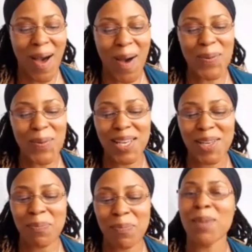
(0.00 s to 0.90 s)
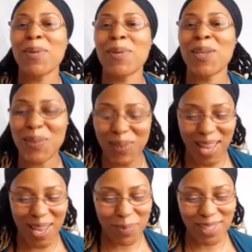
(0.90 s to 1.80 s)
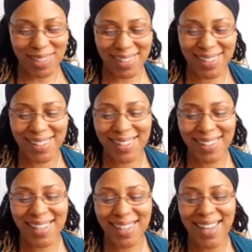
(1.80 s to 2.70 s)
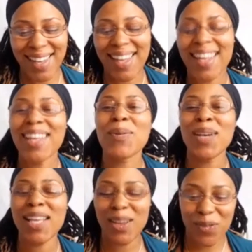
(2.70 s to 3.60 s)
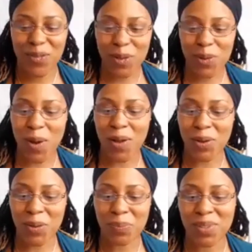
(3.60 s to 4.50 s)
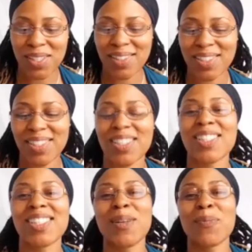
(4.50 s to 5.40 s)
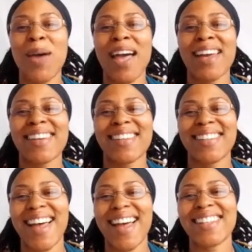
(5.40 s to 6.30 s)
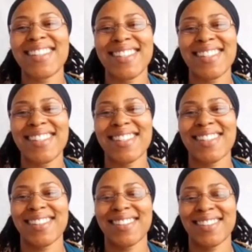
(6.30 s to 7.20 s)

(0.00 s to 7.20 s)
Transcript: only maybe your neighbours. Equally, feel welcome to just sit back and listen.